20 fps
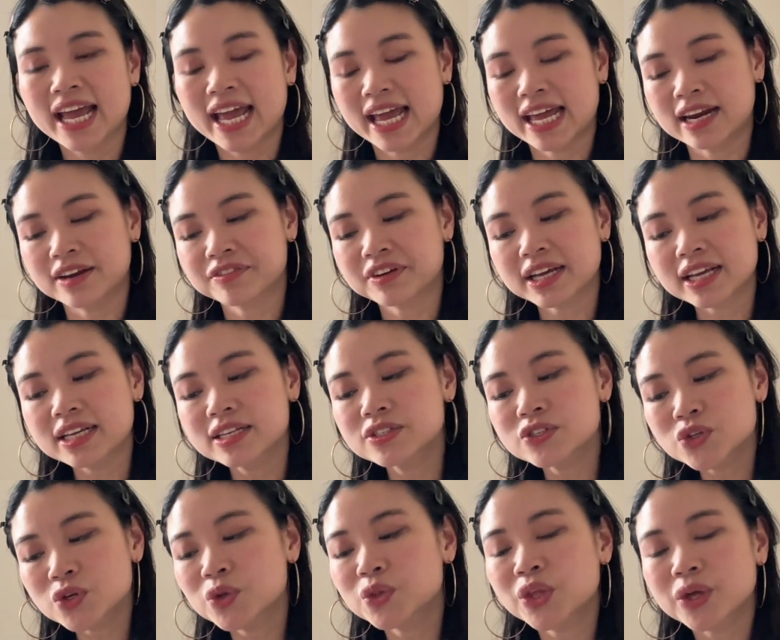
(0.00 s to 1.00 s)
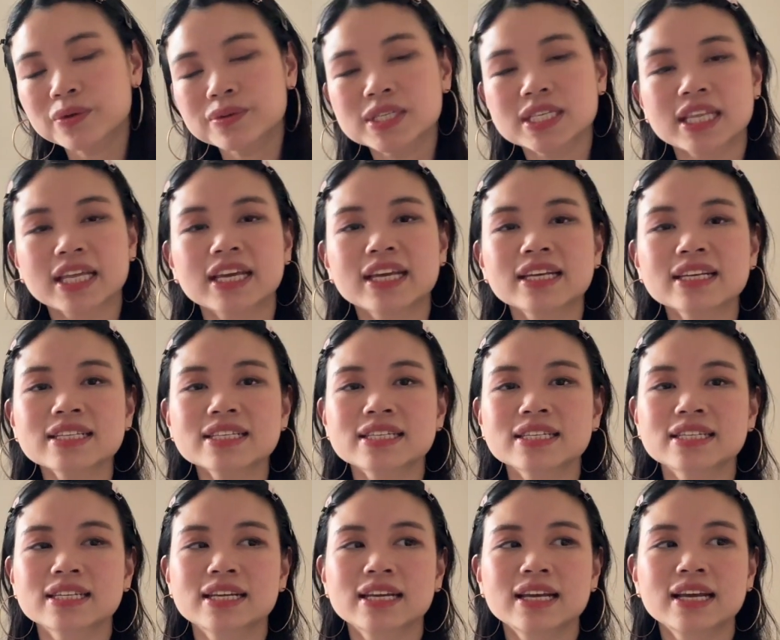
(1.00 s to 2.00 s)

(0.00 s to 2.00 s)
And if I can do those things,